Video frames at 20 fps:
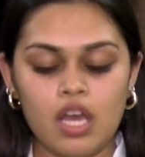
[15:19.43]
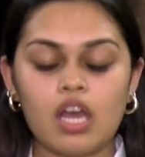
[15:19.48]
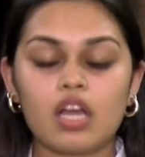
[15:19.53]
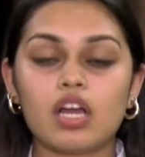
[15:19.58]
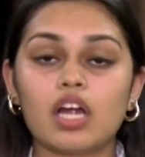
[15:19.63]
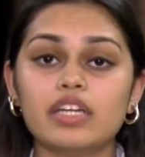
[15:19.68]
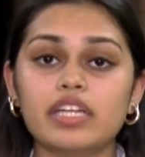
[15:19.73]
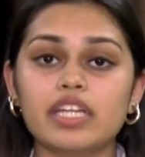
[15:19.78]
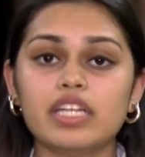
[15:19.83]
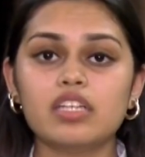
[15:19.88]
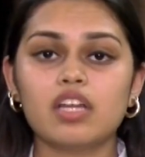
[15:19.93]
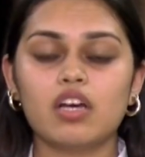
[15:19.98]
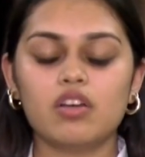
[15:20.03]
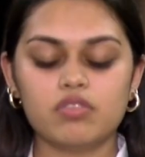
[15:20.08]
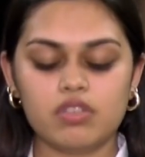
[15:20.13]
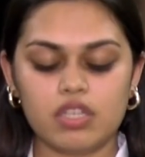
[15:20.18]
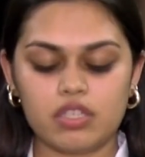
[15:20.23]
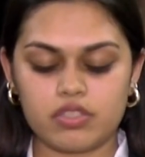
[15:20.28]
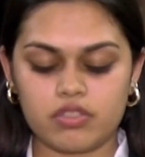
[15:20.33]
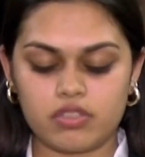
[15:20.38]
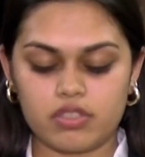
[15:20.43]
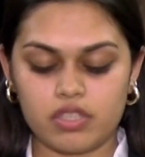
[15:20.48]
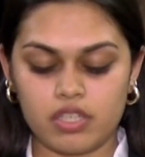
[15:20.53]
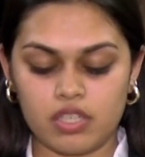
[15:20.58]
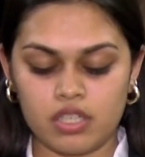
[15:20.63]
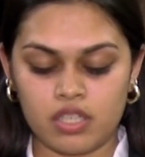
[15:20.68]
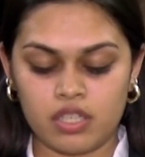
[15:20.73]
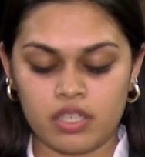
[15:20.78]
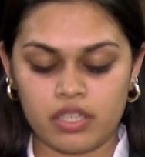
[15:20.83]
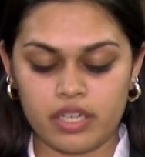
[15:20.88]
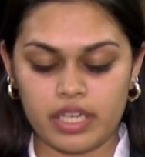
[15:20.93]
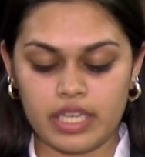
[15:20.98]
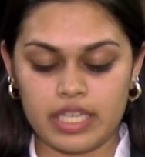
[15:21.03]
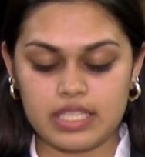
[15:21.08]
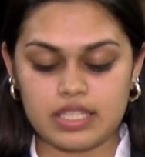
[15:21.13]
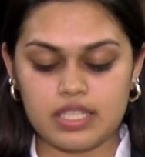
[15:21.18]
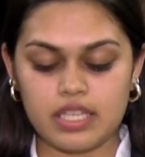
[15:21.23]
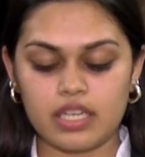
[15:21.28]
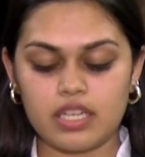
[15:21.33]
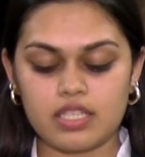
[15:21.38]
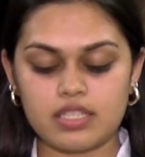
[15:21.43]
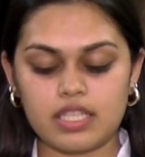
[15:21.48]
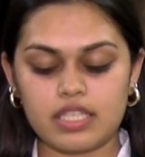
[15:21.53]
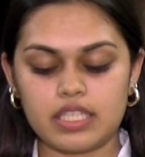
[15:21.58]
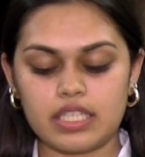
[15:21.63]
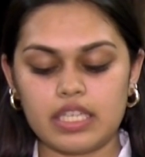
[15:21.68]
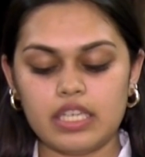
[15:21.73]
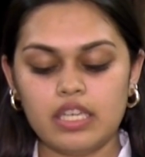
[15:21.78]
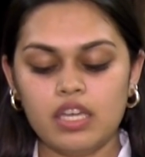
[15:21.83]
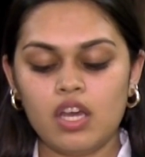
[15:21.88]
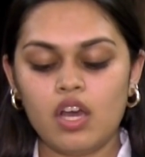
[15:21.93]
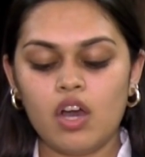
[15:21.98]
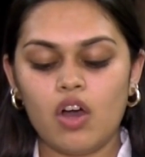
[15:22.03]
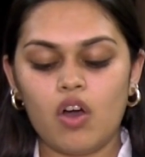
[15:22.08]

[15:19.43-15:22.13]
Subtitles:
cutting down the trees in a city